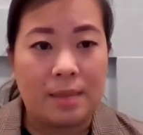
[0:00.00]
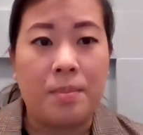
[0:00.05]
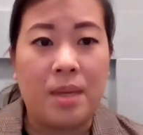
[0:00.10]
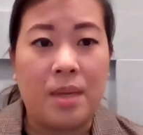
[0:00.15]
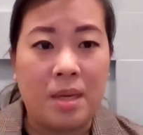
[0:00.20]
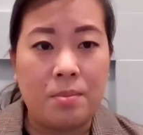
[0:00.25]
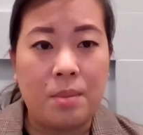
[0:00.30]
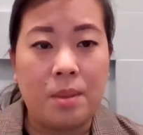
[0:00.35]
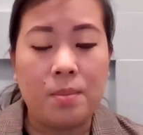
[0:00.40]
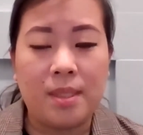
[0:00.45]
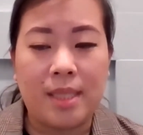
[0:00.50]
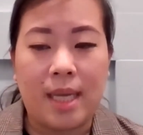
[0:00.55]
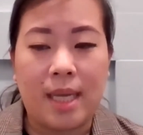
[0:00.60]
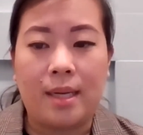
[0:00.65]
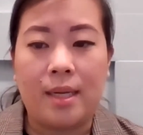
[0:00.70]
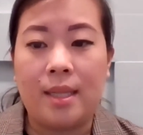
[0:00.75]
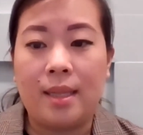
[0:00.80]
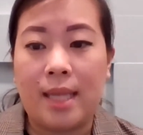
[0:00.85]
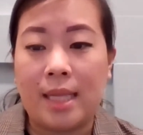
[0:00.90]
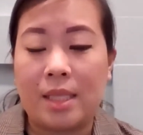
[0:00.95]
a minimum
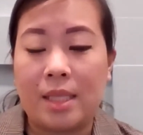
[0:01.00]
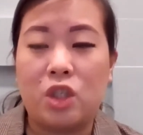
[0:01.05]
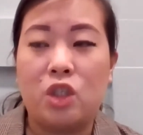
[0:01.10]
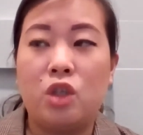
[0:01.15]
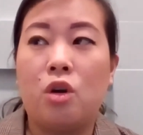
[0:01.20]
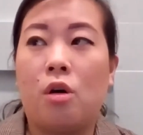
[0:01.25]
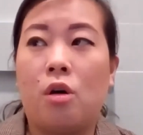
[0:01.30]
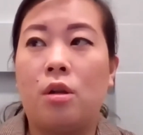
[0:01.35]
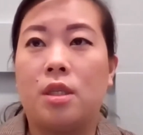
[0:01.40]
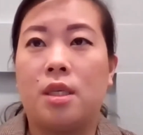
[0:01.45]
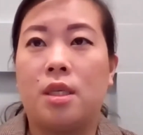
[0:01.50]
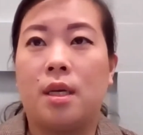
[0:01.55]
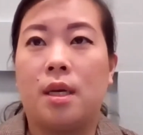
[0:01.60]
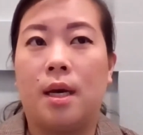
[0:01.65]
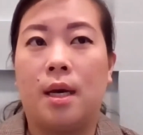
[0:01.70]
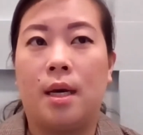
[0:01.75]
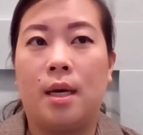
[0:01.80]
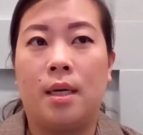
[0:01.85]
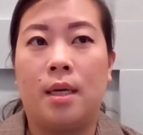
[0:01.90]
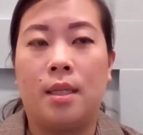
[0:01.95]
standard, that's not
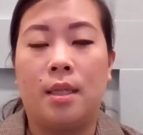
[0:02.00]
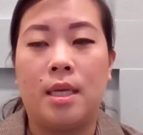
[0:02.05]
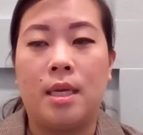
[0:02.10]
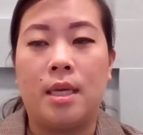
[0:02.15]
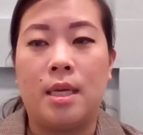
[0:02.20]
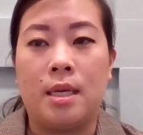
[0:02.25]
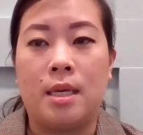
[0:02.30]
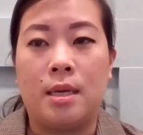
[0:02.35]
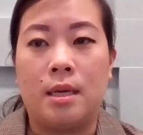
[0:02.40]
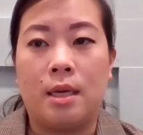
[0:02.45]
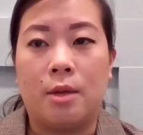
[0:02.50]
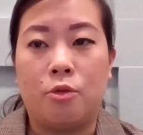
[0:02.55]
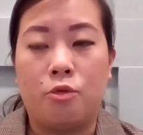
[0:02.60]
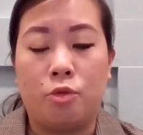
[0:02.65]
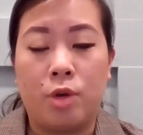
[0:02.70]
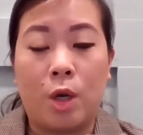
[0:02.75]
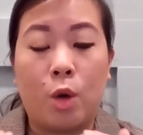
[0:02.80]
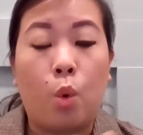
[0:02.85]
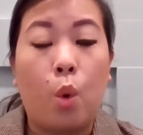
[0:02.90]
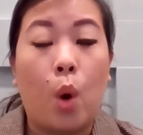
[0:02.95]
the
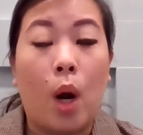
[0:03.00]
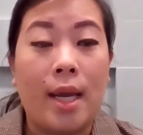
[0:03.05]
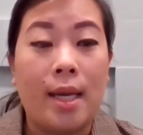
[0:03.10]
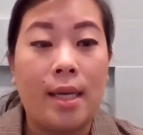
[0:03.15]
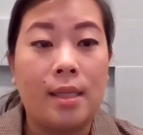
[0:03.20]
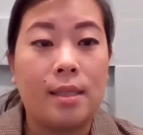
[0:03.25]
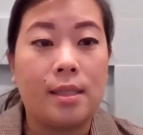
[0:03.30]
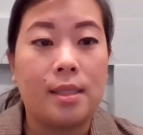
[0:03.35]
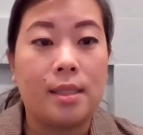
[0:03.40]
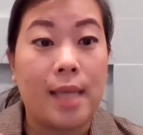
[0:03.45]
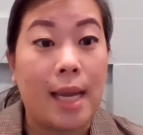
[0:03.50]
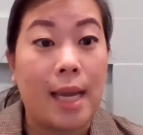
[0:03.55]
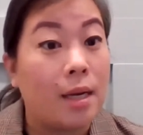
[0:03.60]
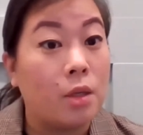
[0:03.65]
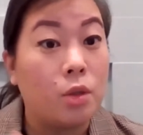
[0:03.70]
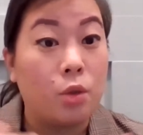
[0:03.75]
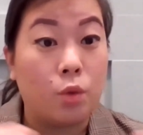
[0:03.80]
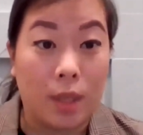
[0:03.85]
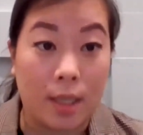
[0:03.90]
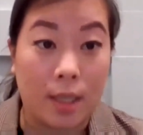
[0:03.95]
required
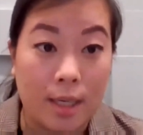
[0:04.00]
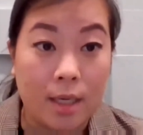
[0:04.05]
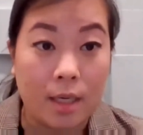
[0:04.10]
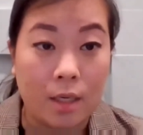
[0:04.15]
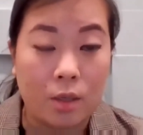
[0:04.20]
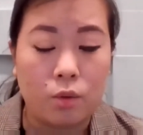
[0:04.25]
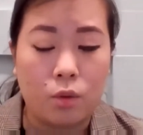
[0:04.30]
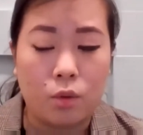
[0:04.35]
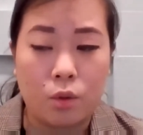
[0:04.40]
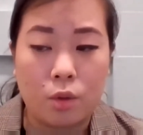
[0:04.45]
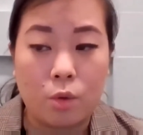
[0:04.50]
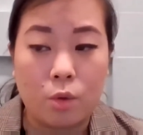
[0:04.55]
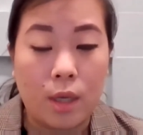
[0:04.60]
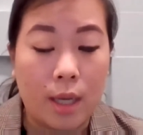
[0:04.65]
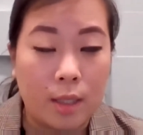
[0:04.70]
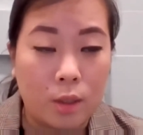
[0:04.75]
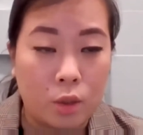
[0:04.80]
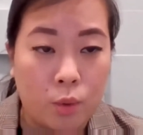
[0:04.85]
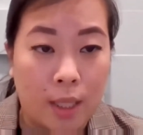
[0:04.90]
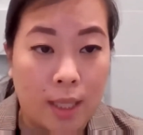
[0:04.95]
standard to
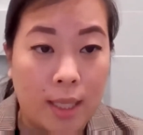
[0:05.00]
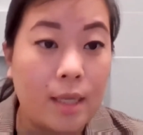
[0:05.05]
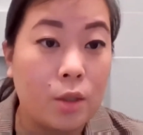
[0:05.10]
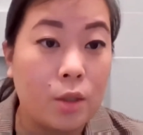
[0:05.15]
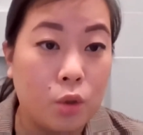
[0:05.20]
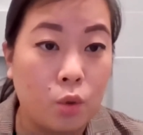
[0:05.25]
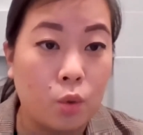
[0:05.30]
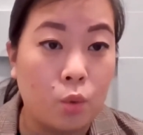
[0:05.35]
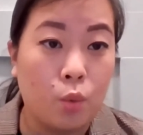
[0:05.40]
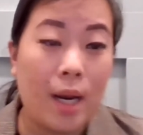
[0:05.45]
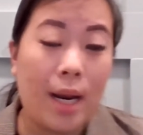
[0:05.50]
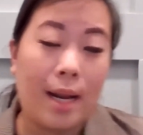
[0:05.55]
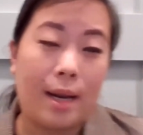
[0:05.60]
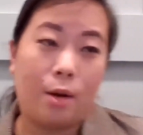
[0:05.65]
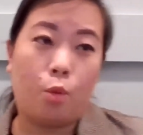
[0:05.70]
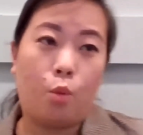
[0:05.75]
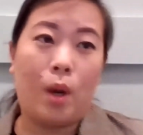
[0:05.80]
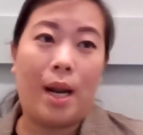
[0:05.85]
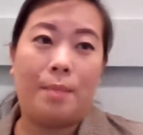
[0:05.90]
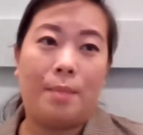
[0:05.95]
adhere to. What
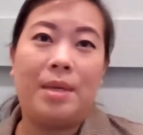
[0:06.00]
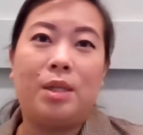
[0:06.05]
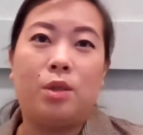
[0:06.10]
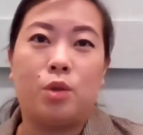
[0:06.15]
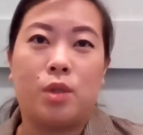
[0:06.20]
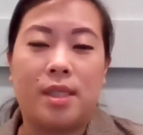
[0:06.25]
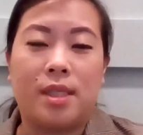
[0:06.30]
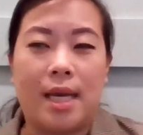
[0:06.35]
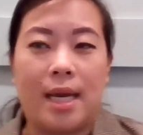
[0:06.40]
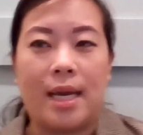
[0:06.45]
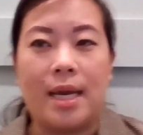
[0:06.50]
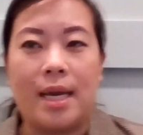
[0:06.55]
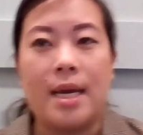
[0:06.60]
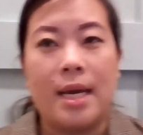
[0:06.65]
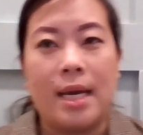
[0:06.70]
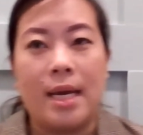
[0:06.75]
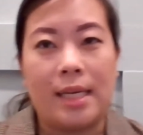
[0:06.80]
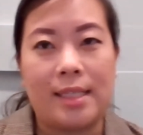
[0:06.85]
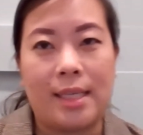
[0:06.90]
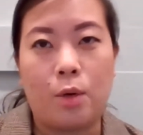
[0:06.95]
I mean to say
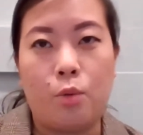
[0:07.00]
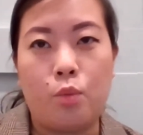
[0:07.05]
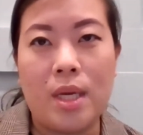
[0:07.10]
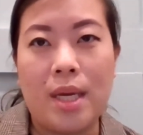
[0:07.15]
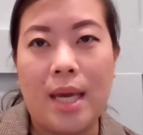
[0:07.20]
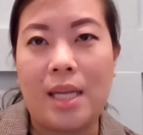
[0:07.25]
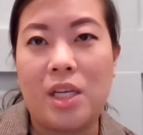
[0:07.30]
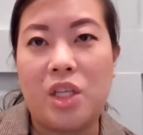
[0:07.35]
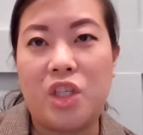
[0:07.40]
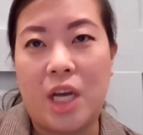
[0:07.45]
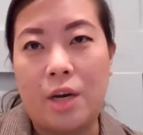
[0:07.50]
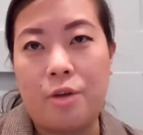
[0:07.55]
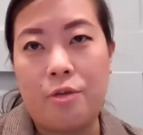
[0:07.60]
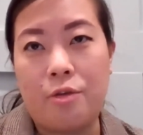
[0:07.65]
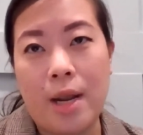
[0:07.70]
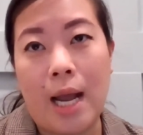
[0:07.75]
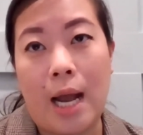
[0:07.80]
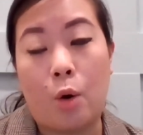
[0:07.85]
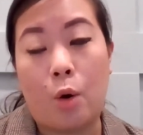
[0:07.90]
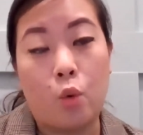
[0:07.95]
is that we can generate
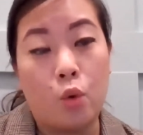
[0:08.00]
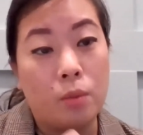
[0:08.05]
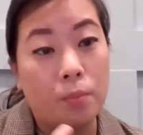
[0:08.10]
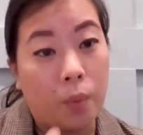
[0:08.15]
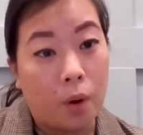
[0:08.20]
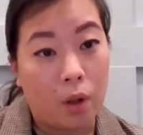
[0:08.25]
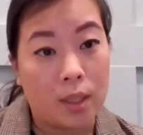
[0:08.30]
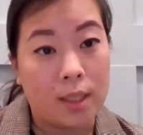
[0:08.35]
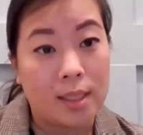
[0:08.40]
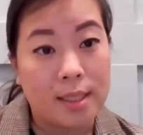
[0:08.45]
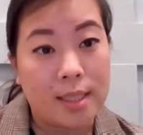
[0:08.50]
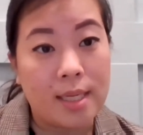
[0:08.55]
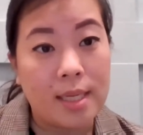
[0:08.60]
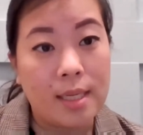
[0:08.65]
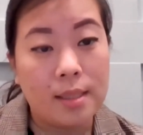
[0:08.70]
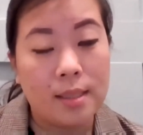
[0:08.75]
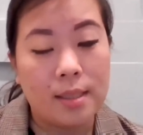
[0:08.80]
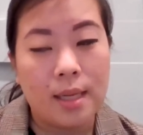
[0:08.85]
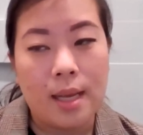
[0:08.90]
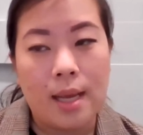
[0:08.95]
our own
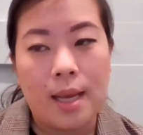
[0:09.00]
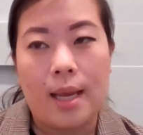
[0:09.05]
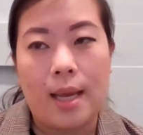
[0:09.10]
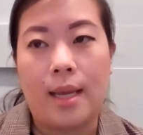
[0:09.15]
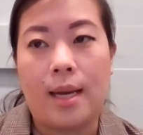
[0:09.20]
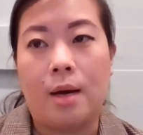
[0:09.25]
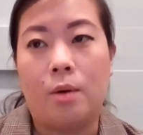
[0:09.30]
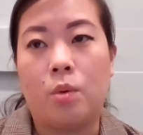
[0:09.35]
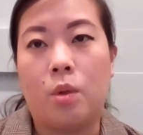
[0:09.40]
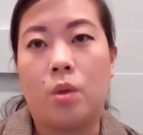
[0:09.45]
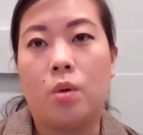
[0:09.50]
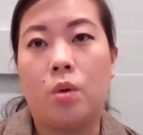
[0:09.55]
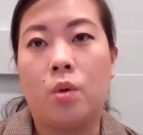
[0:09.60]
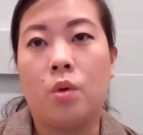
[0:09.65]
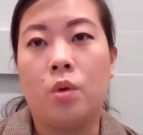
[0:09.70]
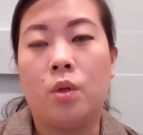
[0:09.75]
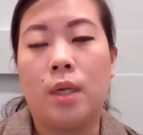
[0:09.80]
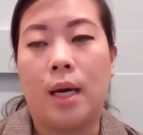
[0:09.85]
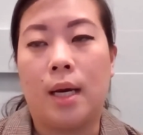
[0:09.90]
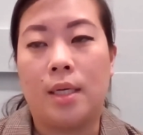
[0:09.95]
policies and our
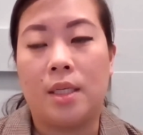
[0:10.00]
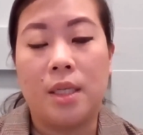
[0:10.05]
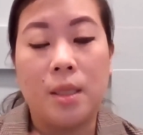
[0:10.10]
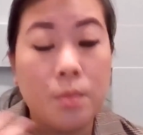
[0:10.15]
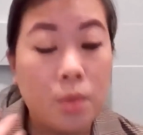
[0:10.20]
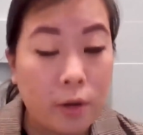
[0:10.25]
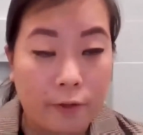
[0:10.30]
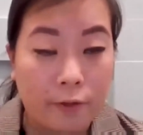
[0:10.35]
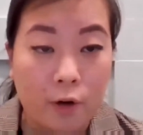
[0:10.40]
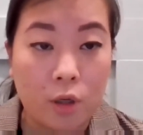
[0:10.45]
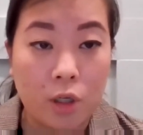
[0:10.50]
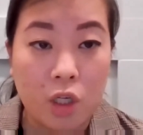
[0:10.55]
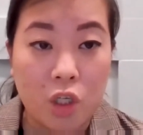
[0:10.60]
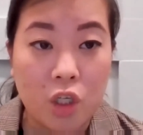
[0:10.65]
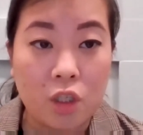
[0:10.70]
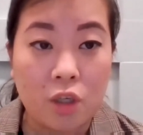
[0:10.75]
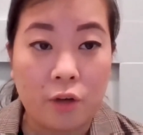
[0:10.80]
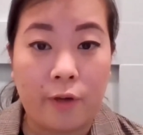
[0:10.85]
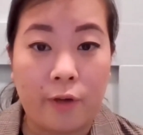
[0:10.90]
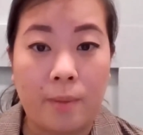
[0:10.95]
own terms of
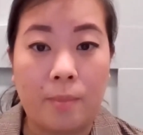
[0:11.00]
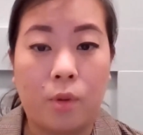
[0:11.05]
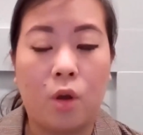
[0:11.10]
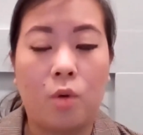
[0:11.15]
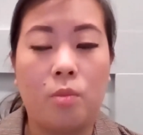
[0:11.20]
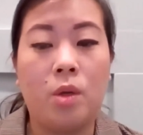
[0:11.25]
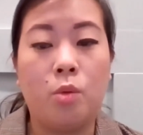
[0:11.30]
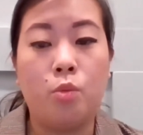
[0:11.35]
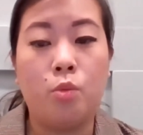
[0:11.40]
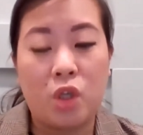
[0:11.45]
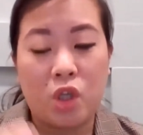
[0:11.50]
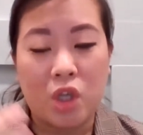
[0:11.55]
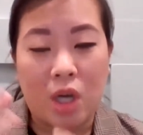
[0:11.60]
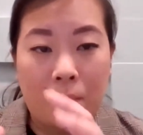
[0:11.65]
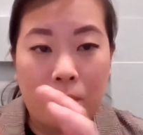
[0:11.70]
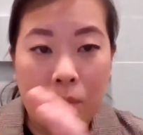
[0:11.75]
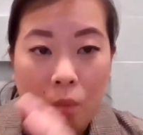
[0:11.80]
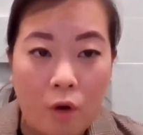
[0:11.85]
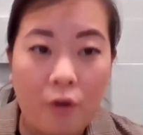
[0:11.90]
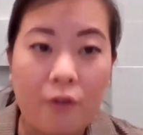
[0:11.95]
conditions of employment, which are
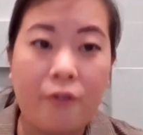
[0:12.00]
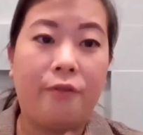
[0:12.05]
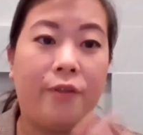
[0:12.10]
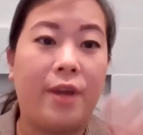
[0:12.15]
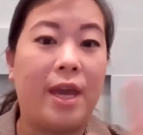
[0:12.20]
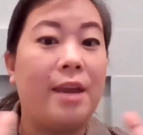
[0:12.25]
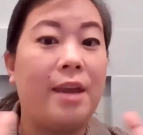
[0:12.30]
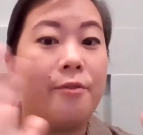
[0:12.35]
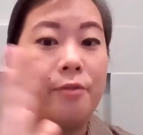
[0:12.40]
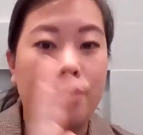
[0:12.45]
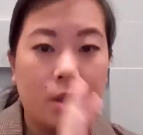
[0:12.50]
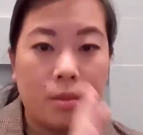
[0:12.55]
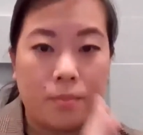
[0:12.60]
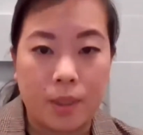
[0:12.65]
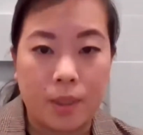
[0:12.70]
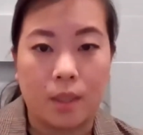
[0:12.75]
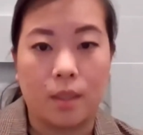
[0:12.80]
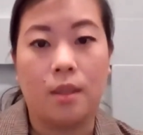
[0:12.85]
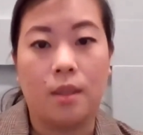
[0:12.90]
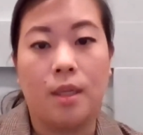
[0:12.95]
more
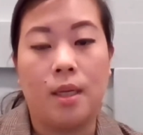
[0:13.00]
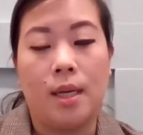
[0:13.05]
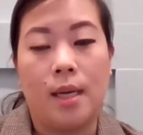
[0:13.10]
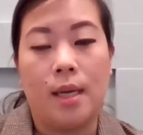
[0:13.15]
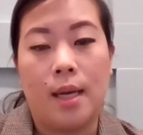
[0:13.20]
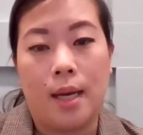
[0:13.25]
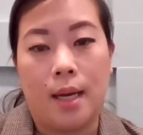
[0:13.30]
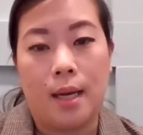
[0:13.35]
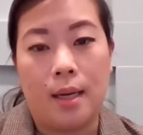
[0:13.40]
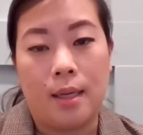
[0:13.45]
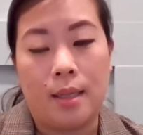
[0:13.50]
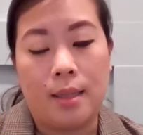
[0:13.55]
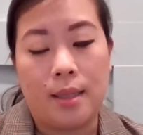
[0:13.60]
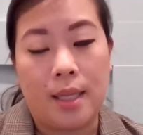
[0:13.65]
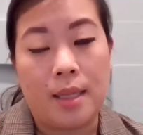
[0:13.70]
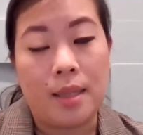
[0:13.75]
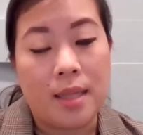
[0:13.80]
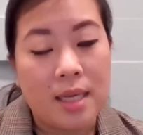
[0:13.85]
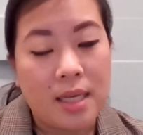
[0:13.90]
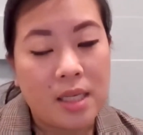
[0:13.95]
favorable
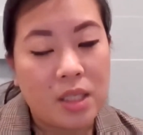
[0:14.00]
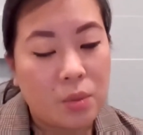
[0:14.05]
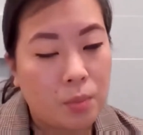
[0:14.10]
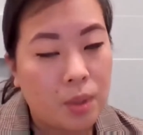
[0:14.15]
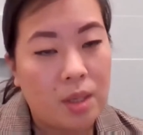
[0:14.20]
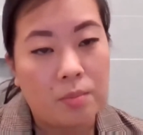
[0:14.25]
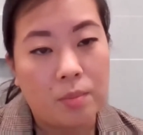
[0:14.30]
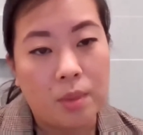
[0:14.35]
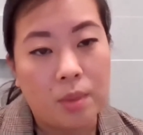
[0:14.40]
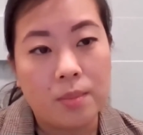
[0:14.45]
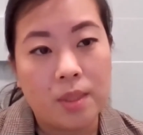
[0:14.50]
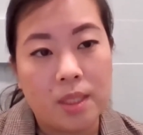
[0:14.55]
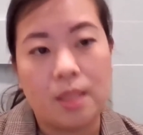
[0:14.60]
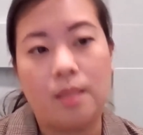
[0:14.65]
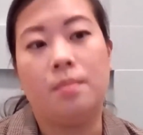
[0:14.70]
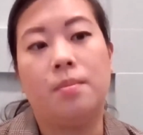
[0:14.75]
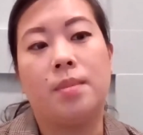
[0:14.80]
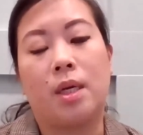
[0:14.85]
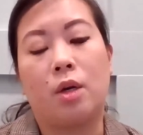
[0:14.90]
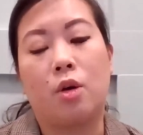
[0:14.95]
than these minimum
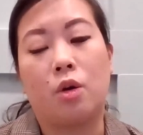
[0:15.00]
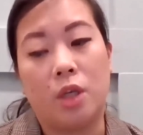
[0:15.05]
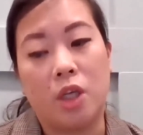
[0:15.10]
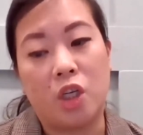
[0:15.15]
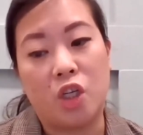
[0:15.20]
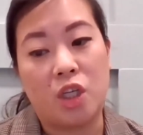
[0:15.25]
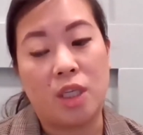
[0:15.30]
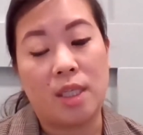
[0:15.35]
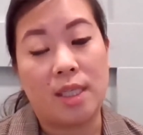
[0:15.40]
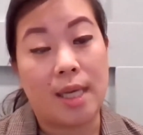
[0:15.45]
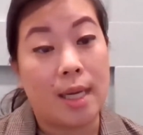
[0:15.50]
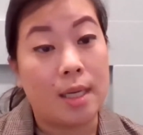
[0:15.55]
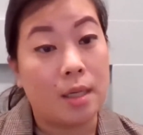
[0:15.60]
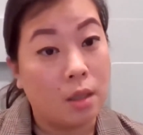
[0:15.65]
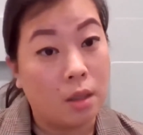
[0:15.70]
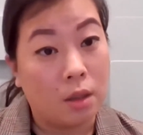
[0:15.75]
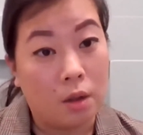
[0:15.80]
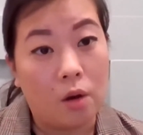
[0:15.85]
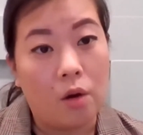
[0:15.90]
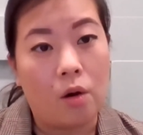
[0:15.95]
terms and conditions under
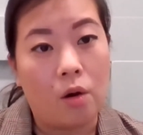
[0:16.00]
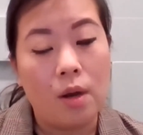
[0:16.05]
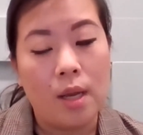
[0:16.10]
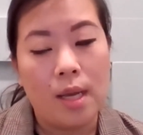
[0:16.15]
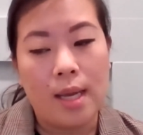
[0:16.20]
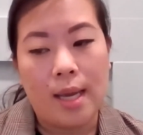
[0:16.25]
law.